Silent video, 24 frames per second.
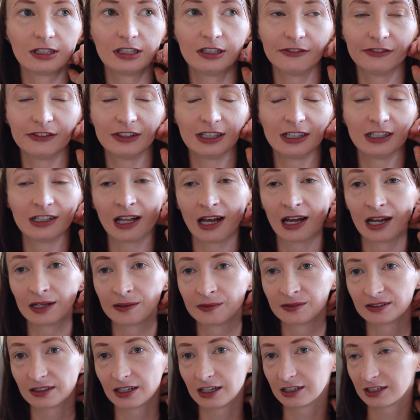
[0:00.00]
evening
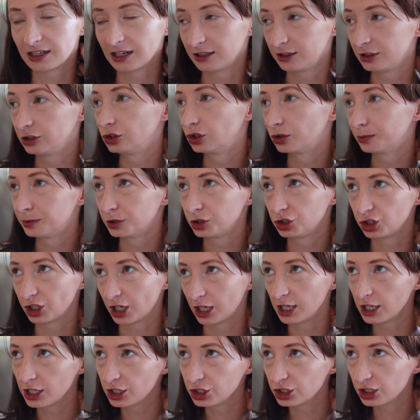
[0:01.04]
times are a little bit
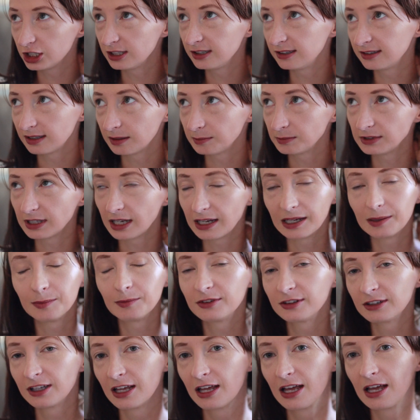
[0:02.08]
challenging
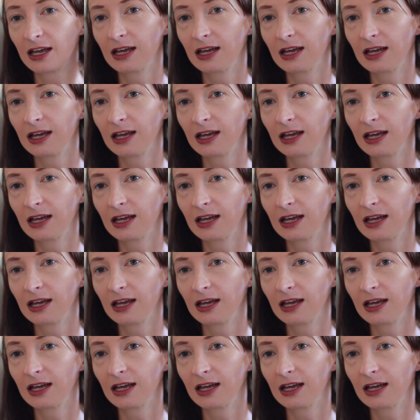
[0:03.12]
sometimes.